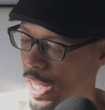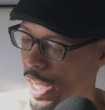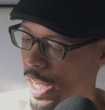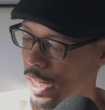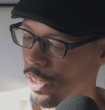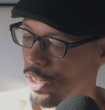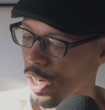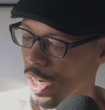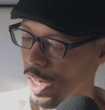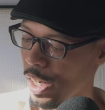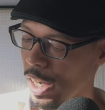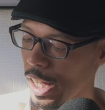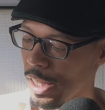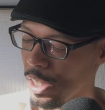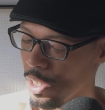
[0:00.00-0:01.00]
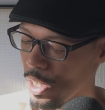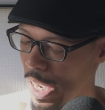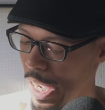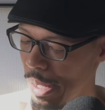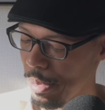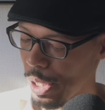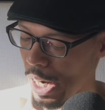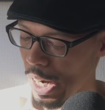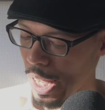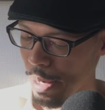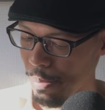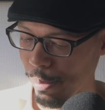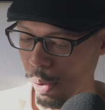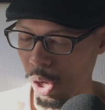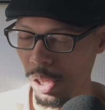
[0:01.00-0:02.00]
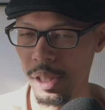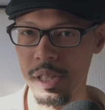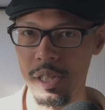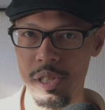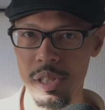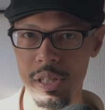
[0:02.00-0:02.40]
And at the time that I had bought this,